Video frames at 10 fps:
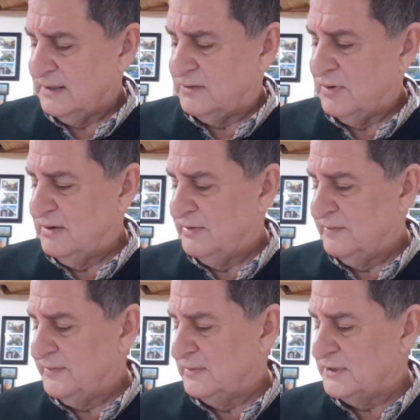the crown
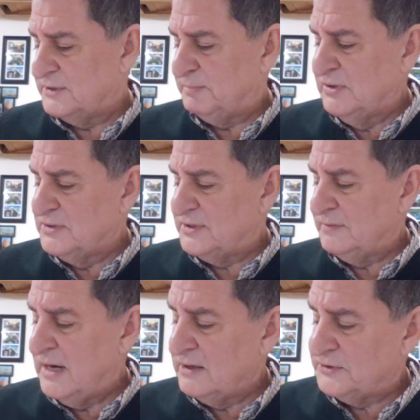of thorns, pierced
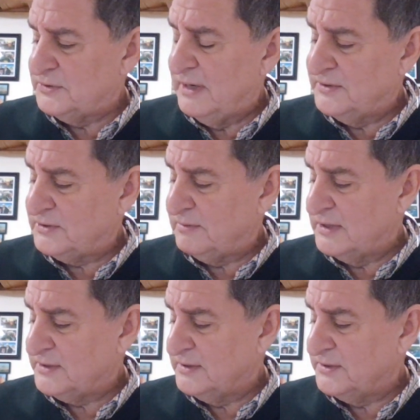for our
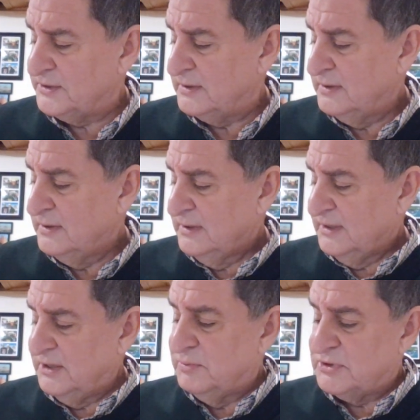transgressions.
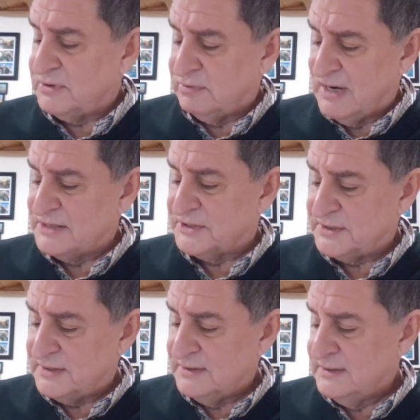He was
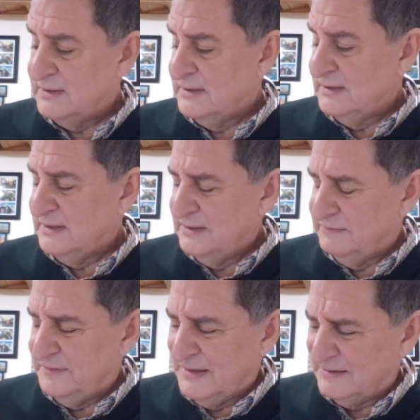crushed. He
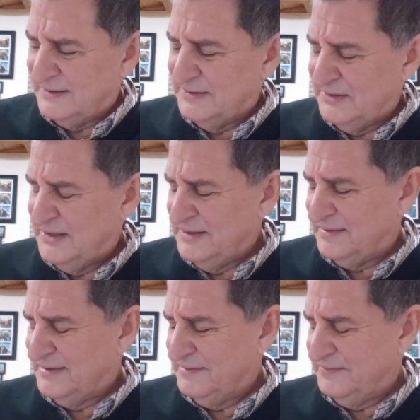fell
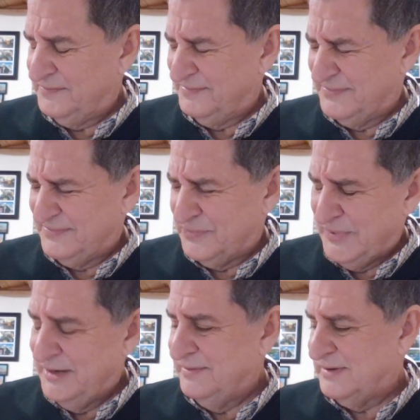underneath the
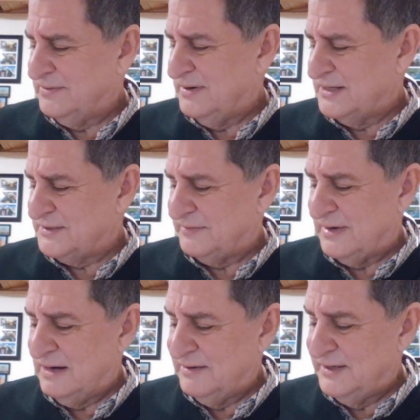weight of the cross
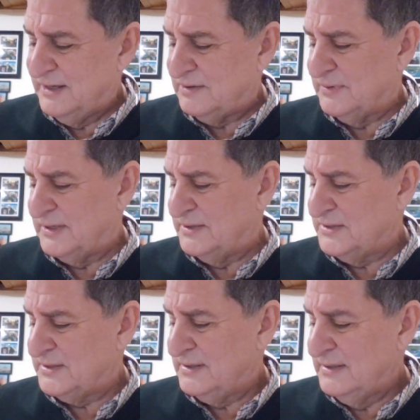for our
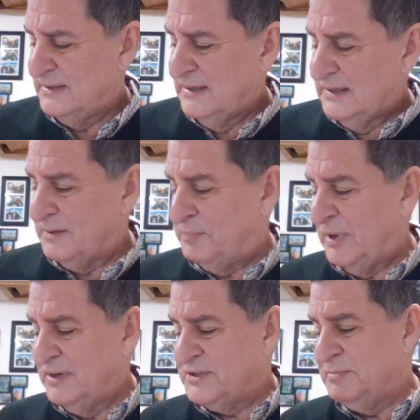iniquities. The
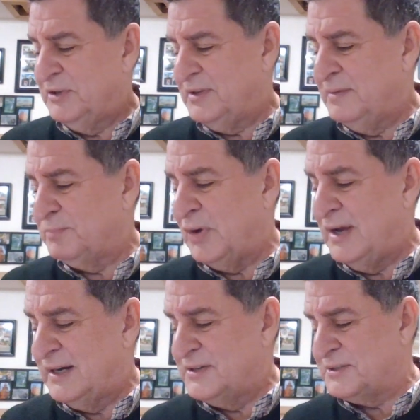punishment that
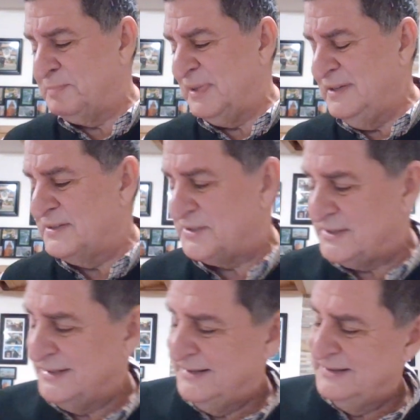brought us
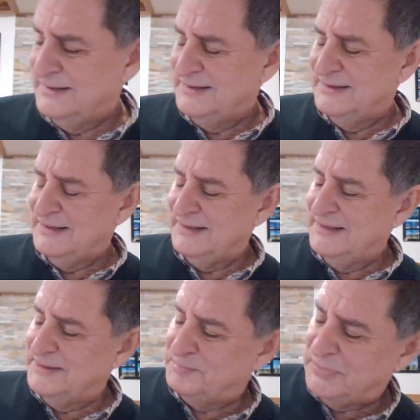peace."
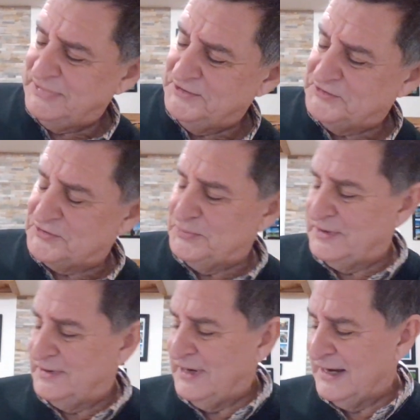Again, peace
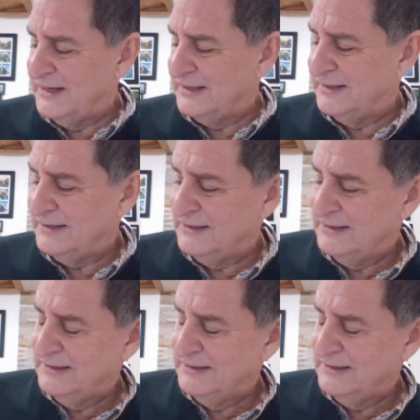with God.